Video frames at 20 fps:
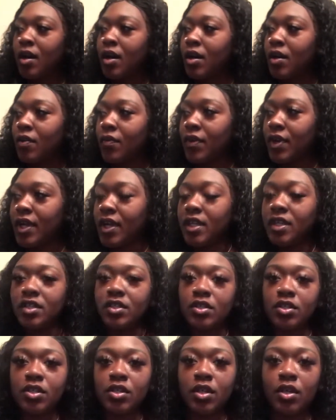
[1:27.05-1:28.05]
Alright,
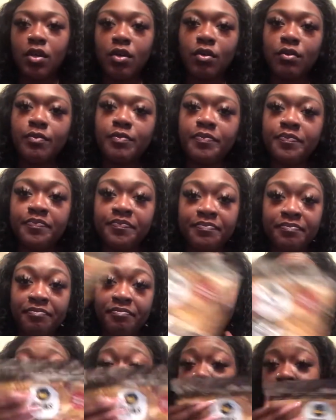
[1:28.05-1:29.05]
so
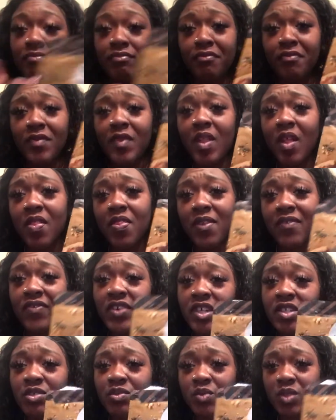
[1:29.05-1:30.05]
the
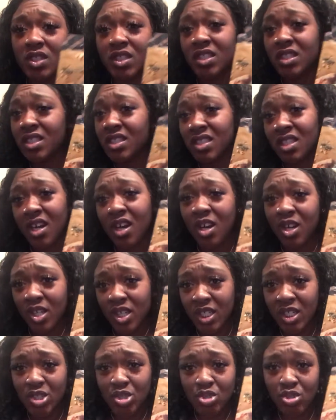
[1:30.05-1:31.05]
first one, since I
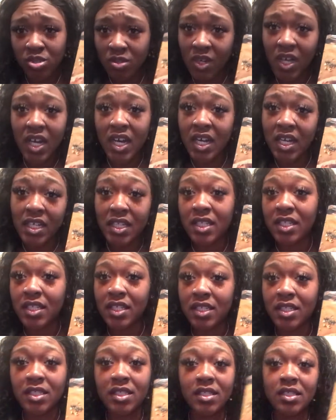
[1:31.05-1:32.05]
already tried
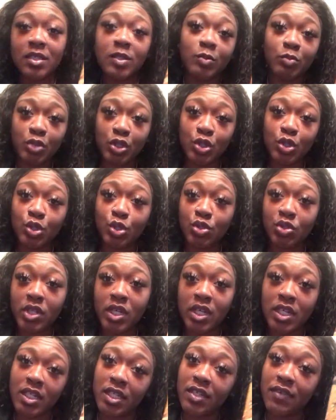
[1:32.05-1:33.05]
this, I'm just going to
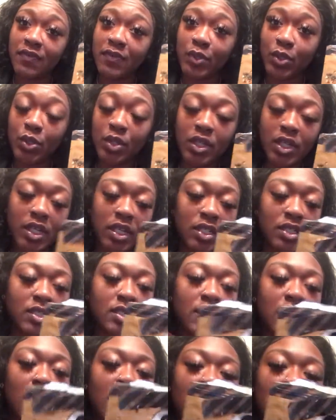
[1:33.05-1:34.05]
try it again for you guys.
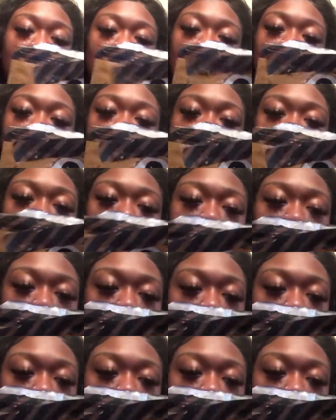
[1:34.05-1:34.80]
It